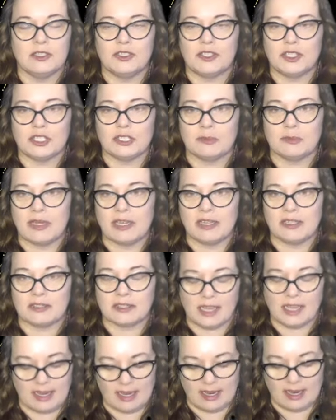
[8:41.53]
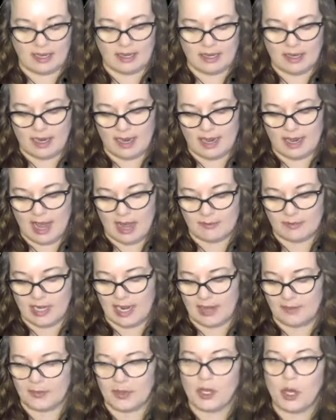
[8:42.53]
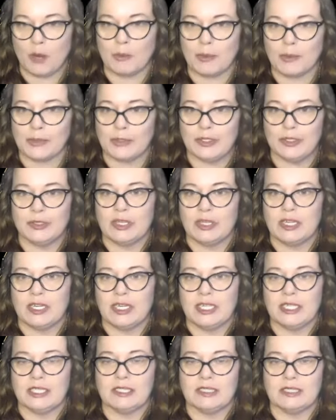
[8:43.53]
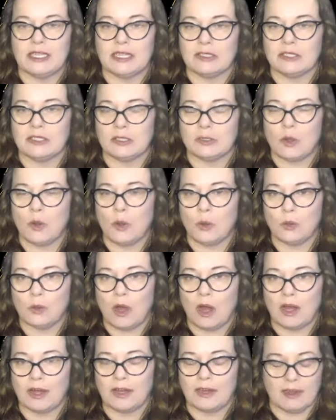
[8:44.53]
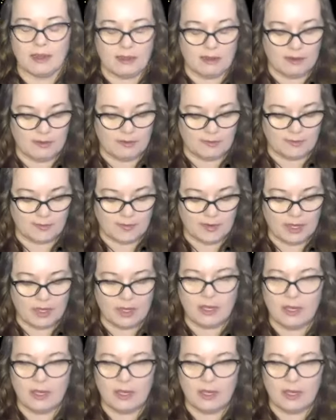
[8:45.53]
just because I haven't had the opportunity to test a whole lot of